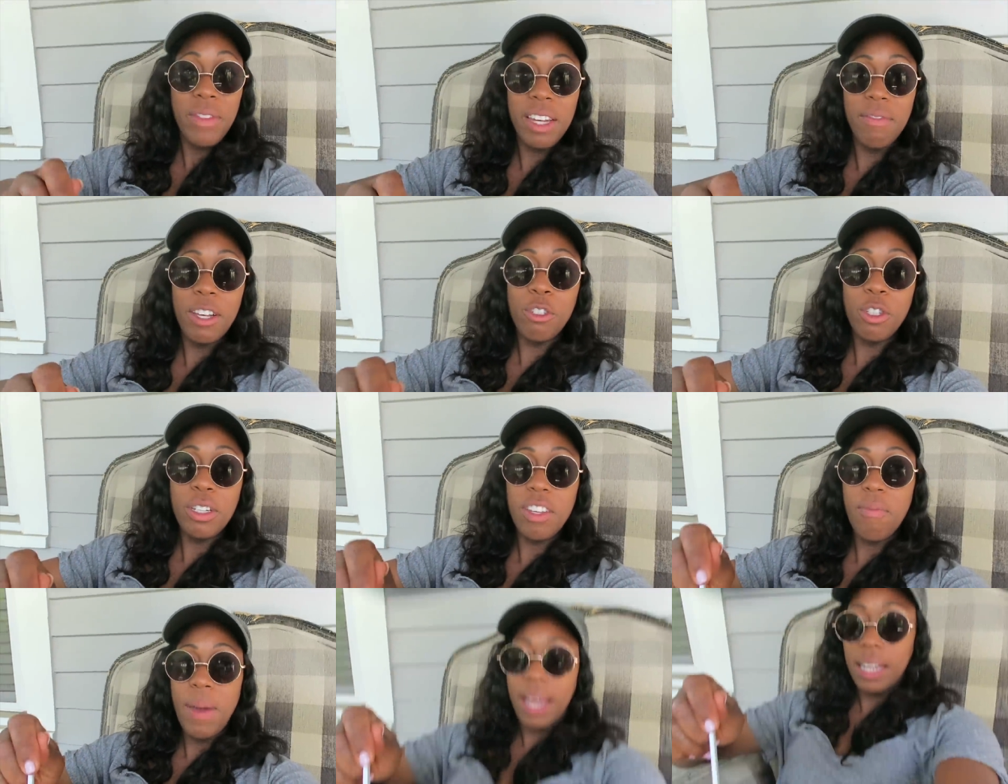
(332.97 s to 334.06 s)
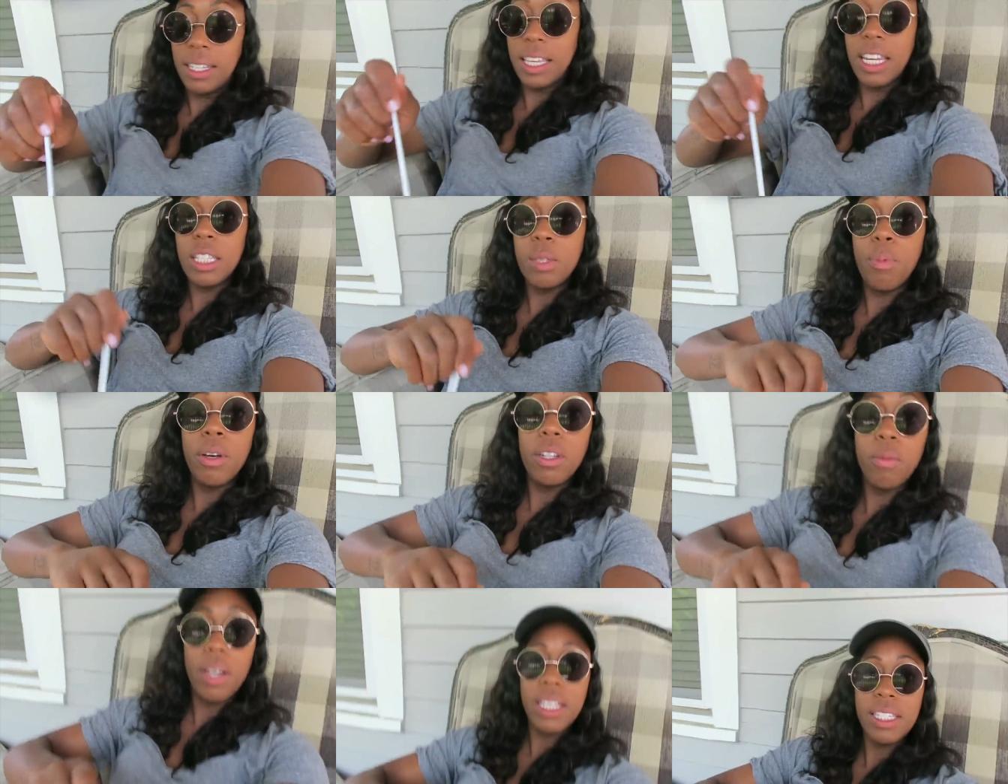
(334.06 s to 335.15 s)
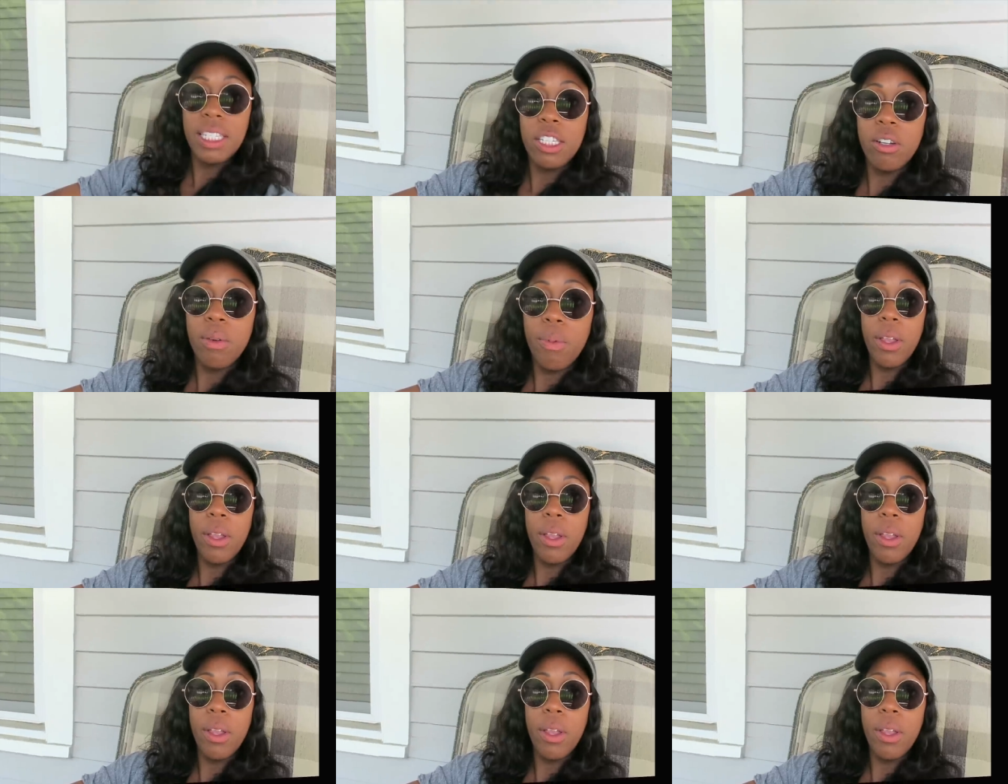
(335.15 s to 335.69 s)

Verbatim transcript: The Adventures of Maddox, getting spoiled while his sister and